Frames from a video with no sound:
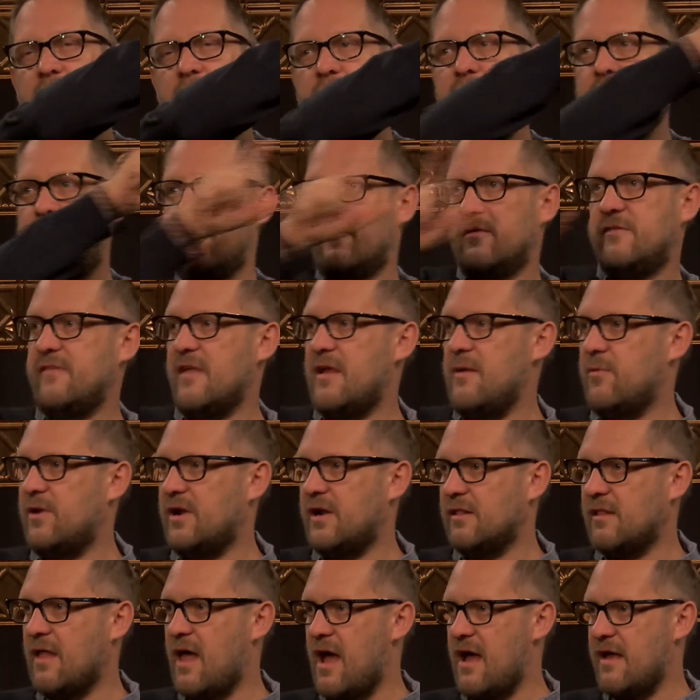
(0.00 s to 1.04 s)
a first name and a
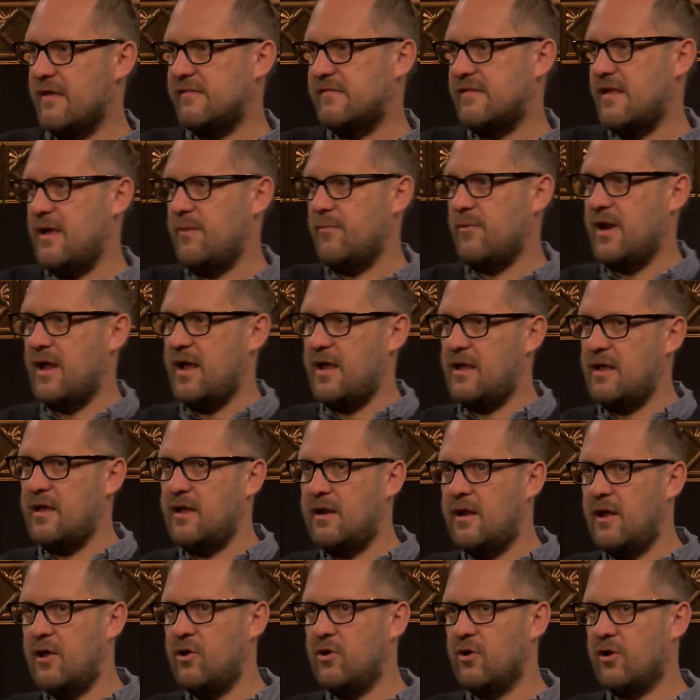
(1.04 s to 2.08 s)
last name, and
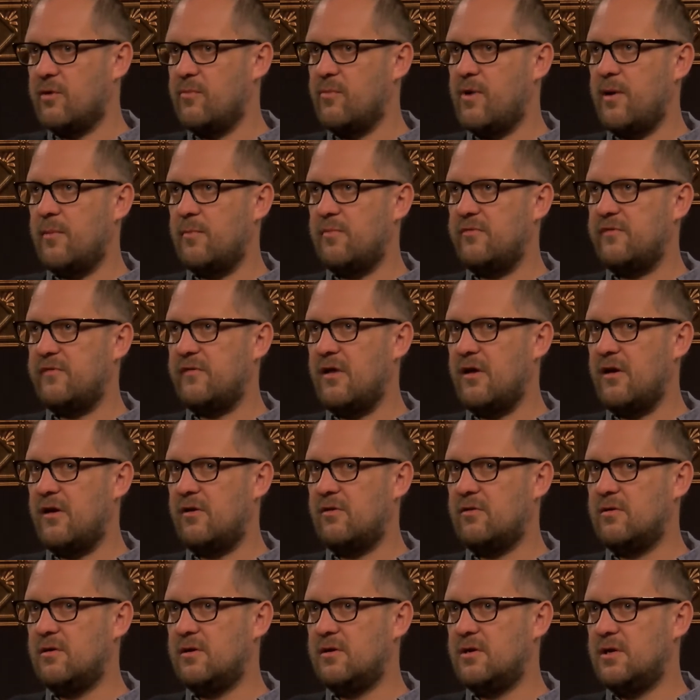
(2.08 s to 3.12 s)
I hook them up. So,
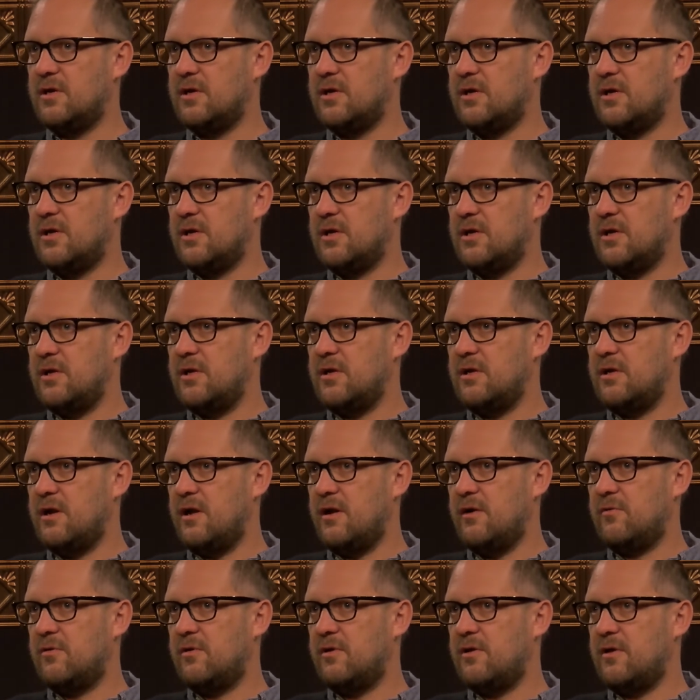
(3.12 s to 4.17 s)

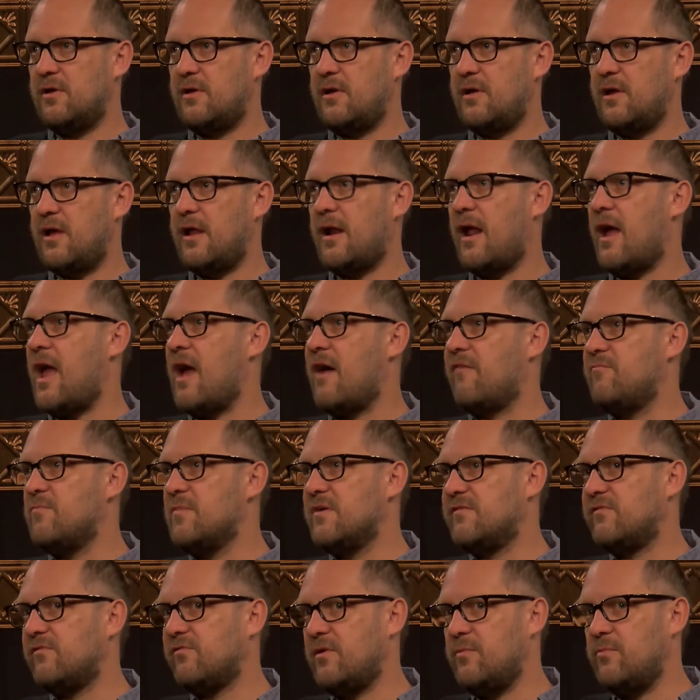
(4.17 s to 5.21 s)
and I have
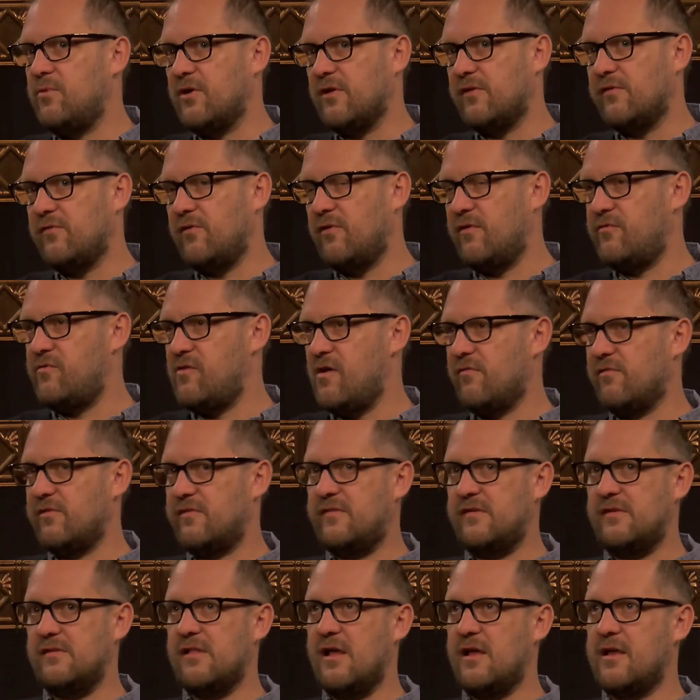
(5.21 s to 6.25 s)
mystery books. So if you ever
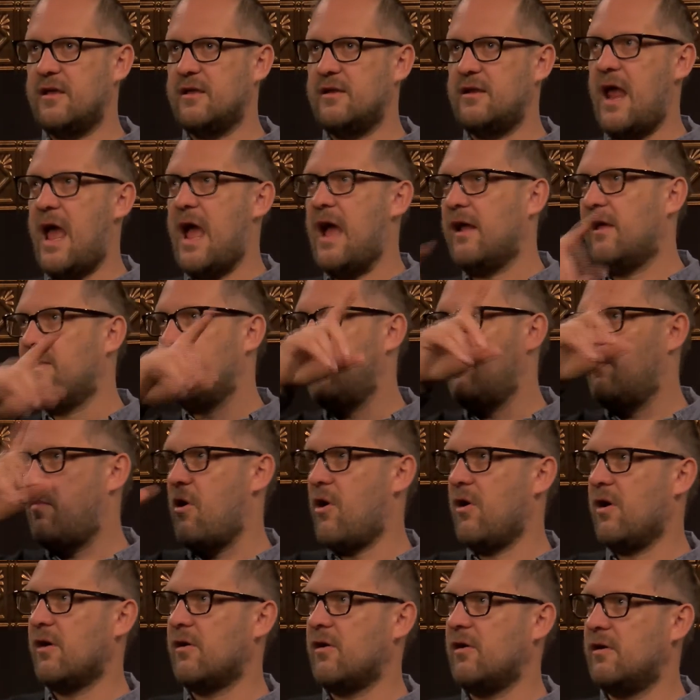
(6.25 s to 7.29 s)
see like an Agatha
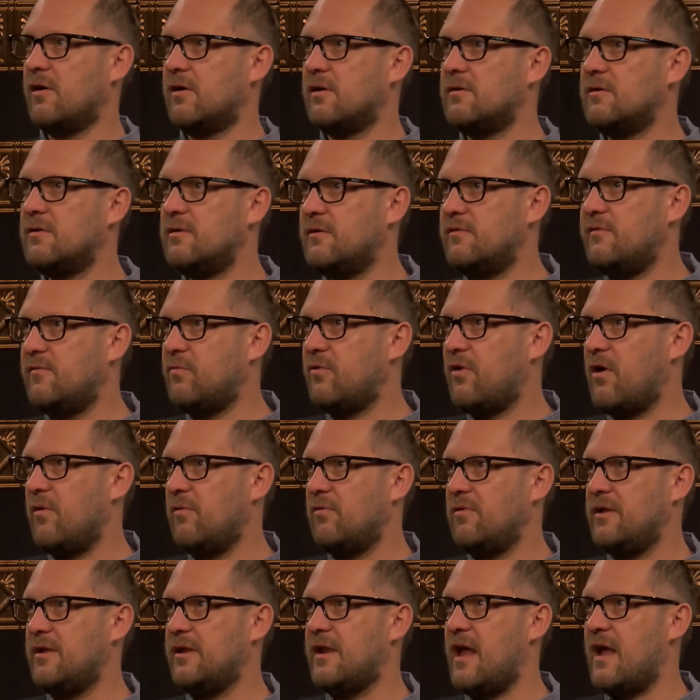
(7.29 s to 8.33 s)
Parker, it's
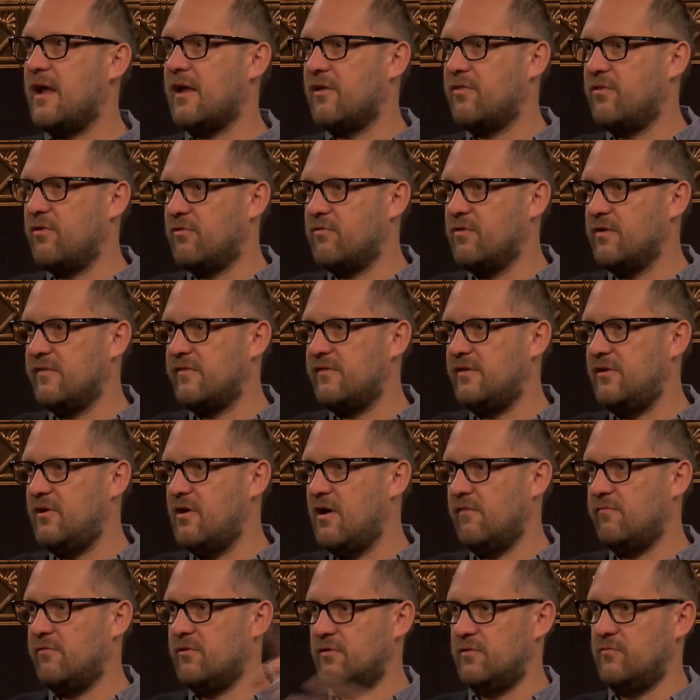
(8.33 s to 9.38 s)
probably an Agatha Christie
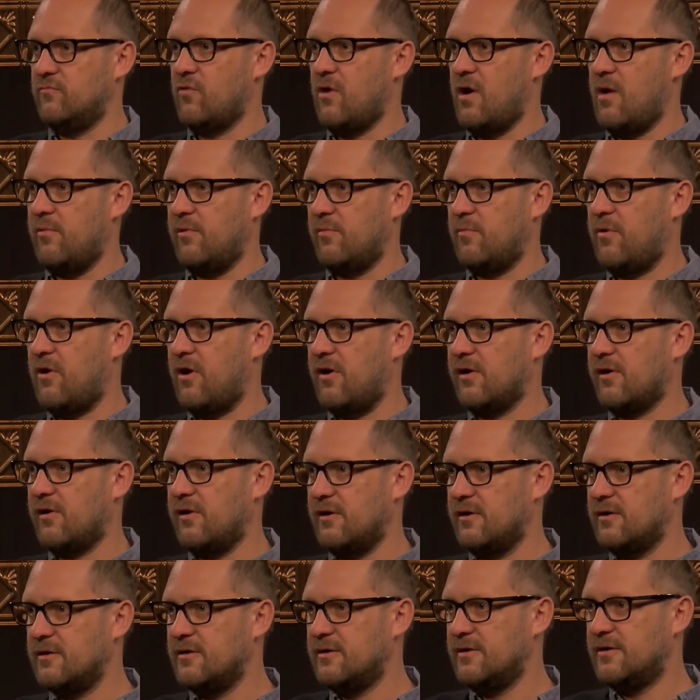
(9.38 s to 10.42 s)
novel and Robert
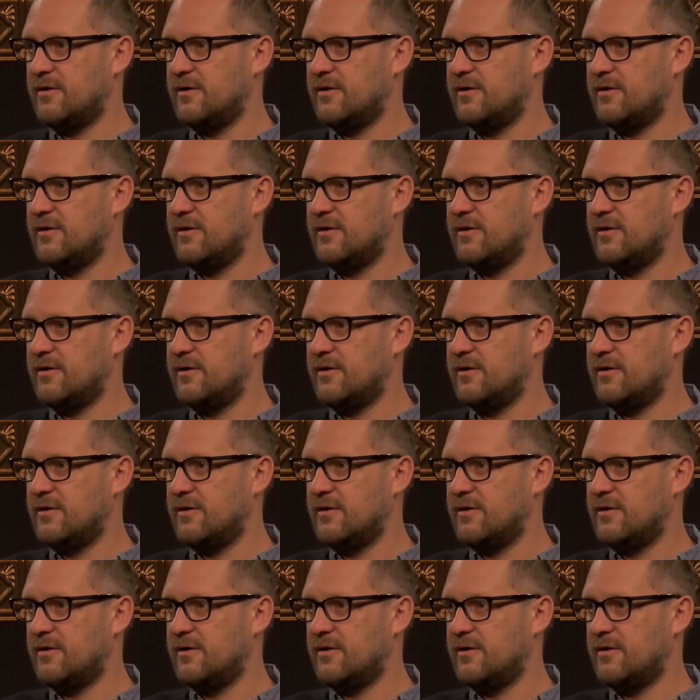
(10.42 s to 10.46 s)
Parker.